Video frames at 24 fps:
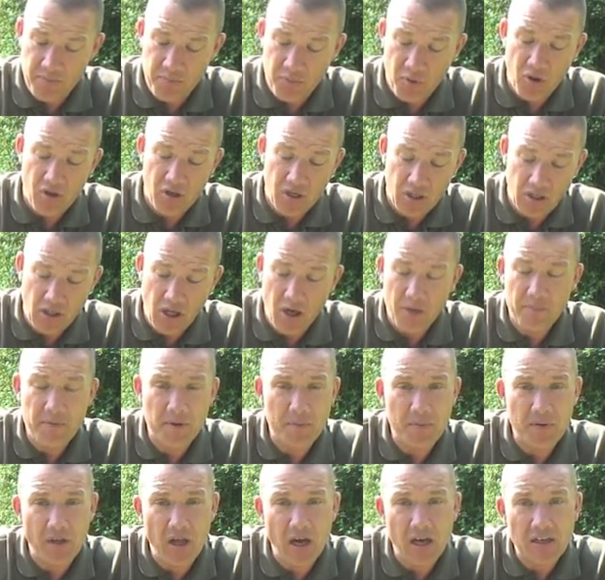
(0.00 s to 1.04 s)
but a lot of
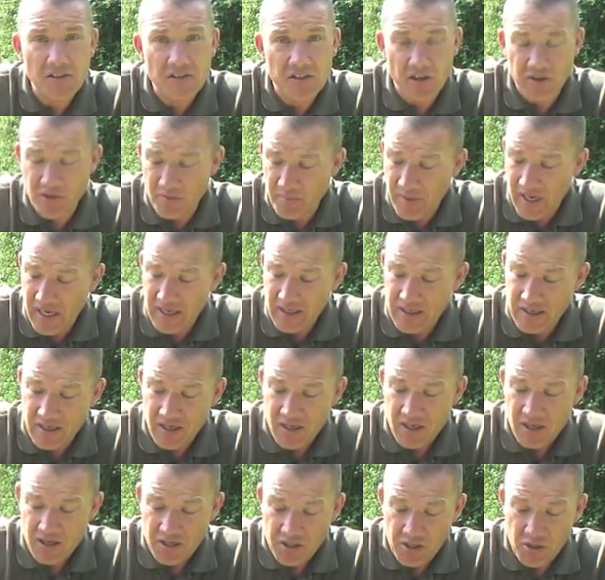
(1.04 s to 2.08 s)
people I see on the bank
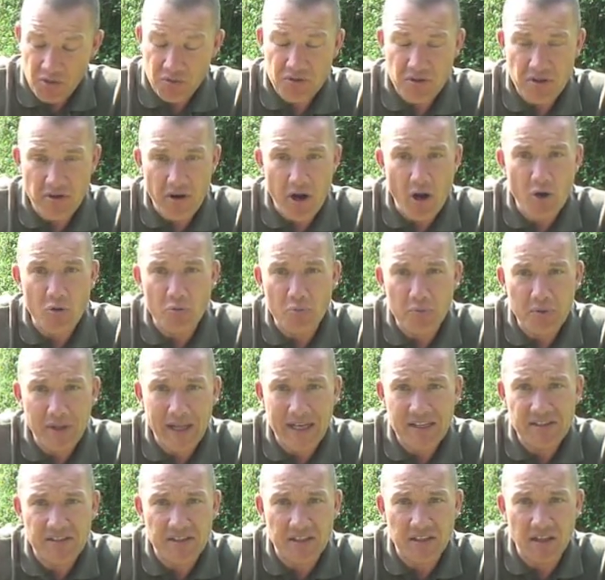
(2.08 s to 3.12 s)
use their own
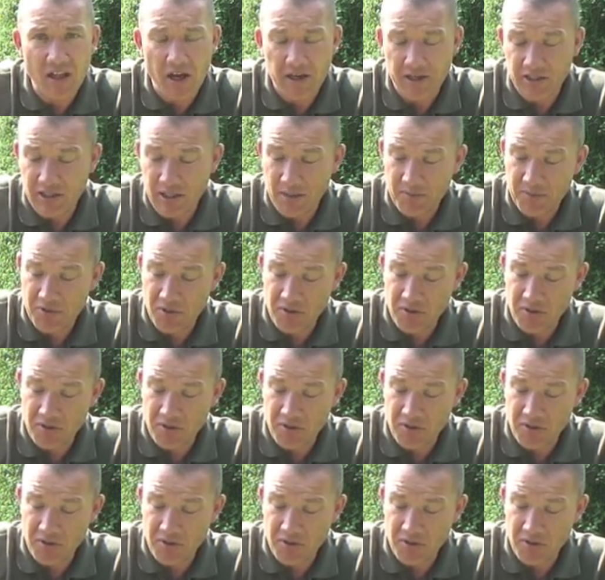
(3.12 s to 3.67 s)
plastic line clip.